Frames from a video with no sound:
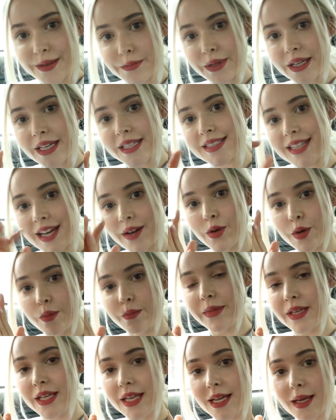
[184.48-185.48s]
the place that we're
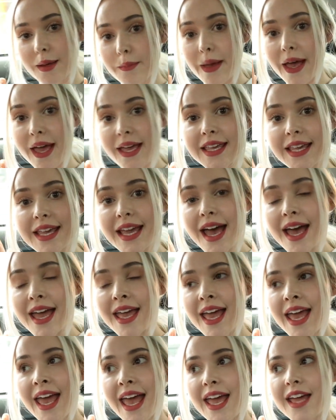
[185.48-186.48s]
meeting Peggy
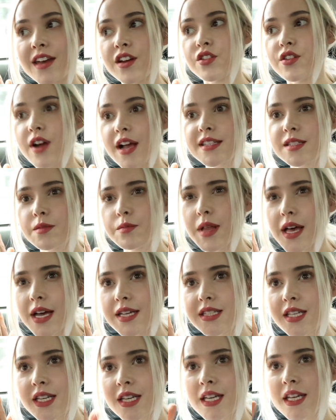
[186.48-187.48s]
at. And Horizon
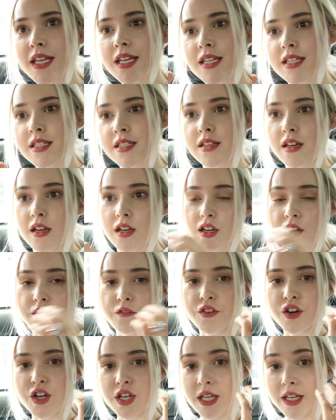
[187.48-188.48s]
Plaza is a
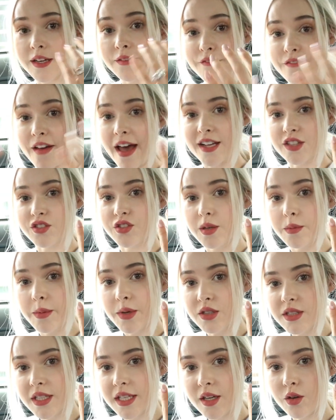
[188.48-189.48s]
converted factory
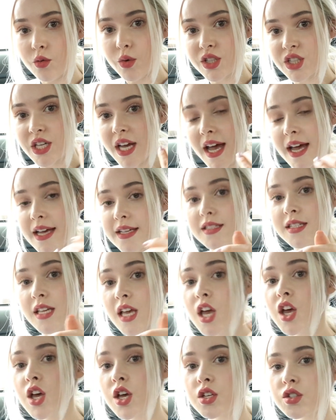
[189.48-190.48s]
building which has
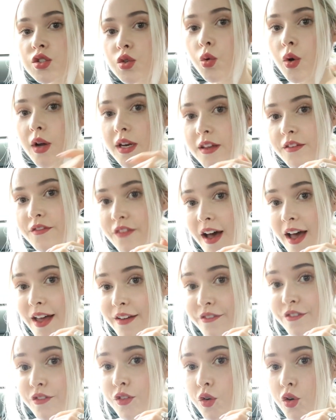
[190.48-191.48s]

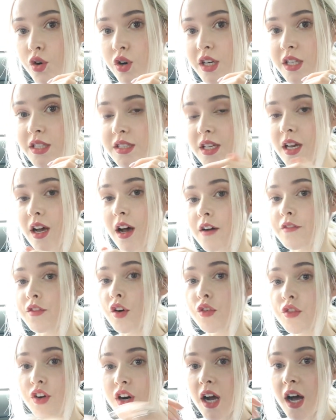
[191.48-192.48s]
25 floors of
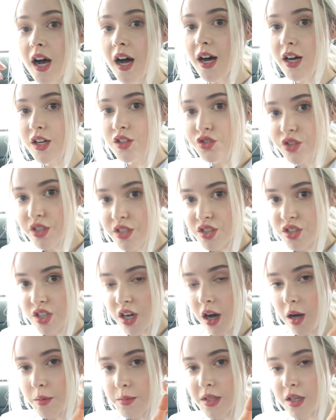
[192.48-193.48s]
over 100
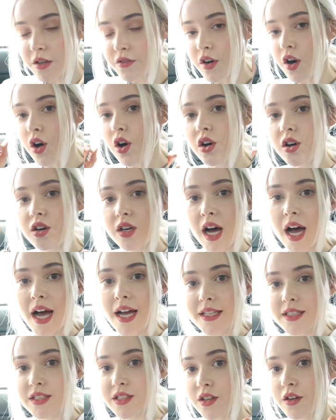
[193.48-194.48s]
shops of all
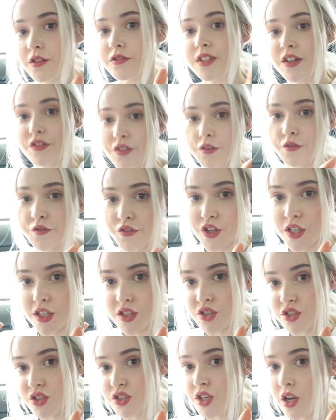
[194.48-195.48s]
kinds of different
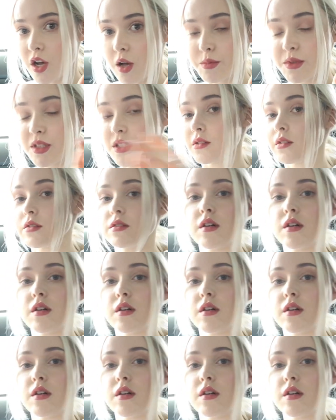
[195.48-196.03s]
furniture shops.